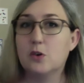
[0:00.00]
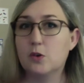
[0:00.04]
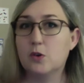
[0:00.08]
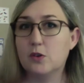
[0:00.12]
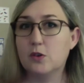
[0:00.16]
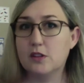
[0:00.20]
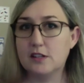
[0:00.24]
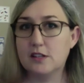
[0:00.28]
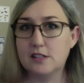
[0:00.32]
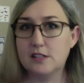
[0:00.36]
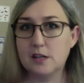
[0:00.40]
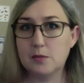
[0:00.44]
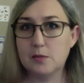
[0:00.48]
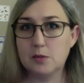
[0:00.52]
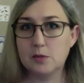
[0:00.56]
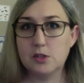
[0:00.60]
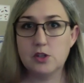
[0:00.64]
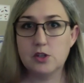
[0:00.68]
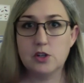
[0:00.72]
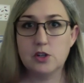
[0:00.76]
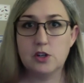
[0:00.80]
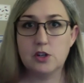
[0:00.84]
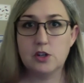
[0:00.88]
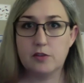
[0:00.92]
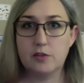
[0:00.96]
the
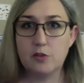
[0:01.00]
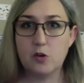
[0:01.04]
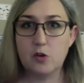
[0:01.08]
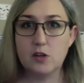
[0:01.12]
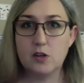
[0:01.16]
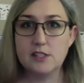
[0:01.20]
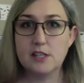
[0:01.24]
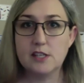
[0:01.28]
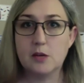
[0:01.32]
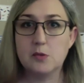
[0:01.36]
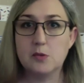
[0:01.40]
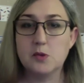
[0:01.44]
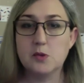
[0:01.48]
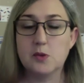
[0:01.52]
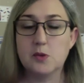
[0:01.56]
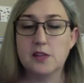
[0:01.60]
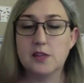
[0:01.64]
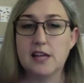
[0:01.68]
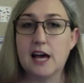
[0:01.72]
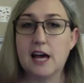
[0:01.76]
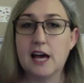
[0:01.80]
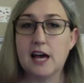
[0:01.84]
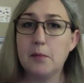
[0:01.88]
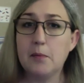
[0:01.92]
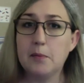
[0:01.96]
temperature, of course, helps with
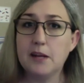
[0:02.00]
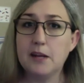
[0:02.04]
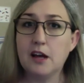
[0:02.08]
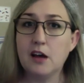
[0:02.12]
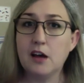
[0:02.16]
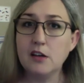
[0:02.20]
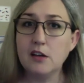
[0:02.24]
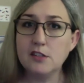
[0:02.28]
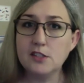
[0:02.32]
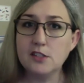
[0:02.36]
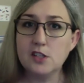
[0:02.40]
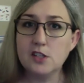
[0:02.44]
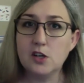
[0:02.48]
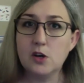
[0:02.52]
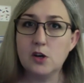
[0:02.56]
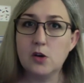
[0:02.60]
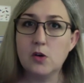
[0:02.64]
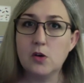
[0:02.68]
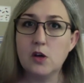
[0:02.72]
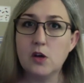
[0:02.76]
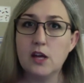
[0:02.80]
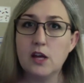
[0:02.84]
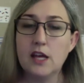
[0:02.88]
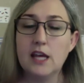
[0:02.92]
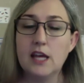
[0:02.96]
that. But
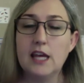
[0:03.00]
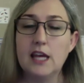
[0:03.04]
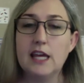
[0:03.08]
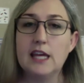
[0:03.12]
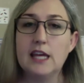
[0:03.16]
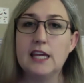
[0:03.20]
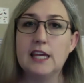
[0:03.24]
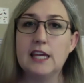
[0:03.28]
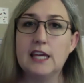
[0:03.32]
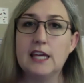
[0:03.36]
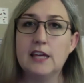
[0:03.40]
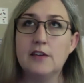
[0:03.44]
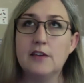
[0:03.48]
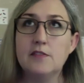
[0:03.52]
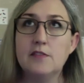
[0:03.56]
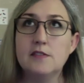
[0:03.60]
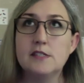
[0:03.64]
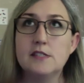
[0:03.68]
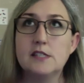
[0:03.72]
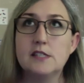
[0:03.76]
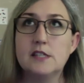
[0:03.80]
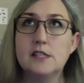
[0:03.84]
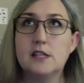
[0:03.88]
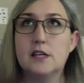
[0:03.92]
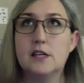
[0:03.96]
also, it
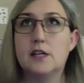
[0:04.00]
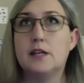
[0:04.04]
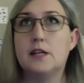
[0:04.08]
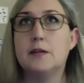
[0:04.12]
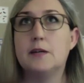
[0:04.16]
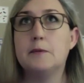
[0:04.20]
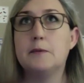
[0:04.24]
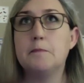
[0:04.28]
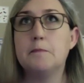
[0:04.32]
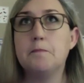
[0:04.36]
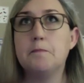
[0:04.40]
gives the